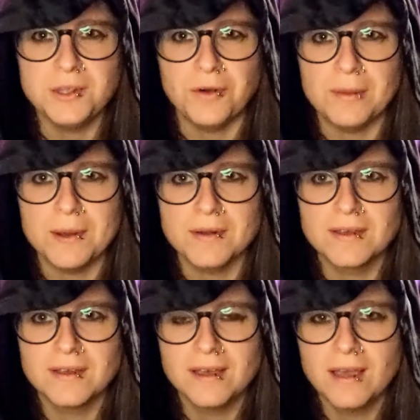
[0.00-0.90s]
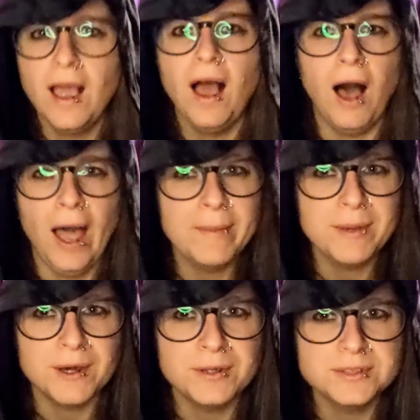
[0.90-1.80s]
Storybook. I
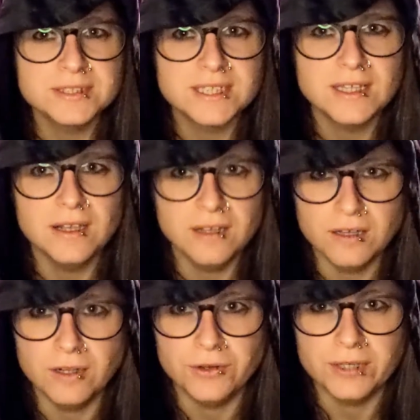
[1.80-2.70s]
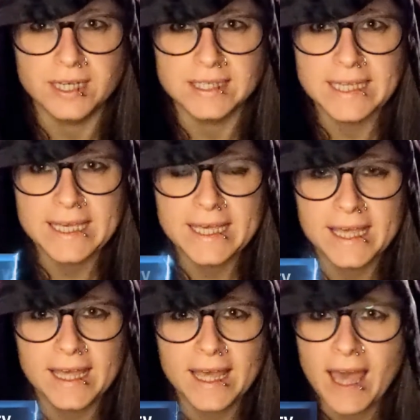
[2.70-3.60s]
am your host, Lou Yardley,
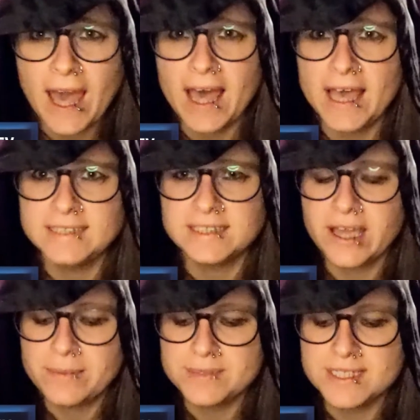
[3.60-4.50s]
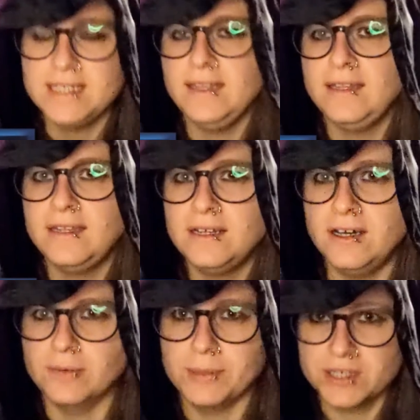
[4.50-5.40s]
and I'm sitting in the
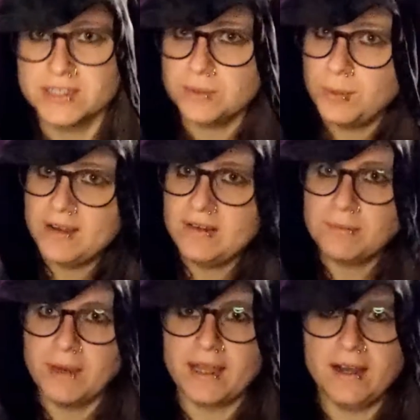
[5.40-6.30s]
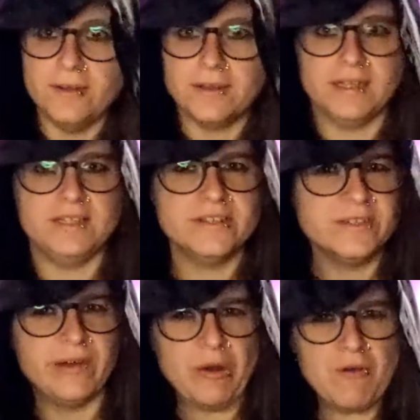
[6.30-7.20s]
dark because I'm wearing my cloak and it
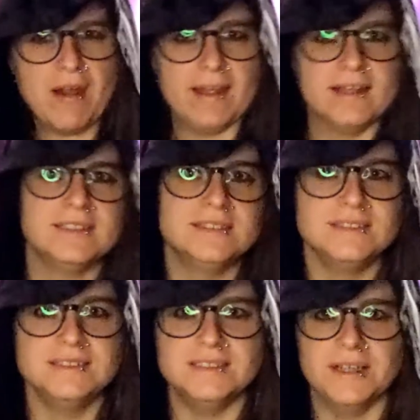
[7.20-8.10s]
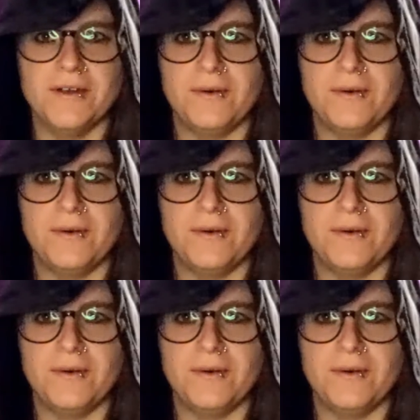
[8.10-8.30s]
just felt right. So,